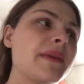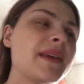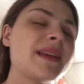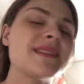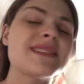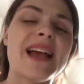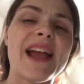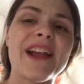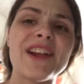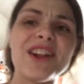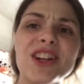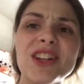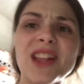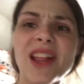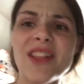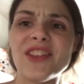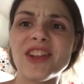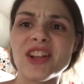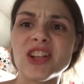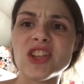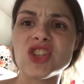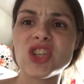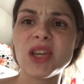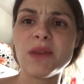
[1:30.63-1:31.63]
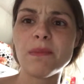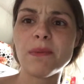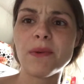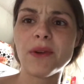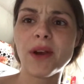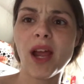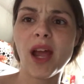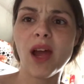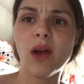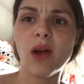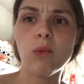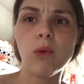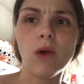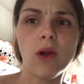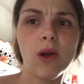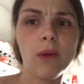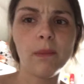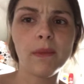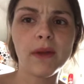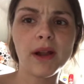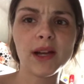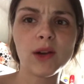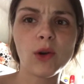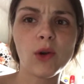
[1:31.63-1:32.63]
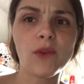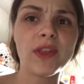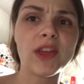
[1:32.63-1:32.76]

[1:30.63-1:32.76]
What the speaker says: Because I heard that they're cheaper at Walmart.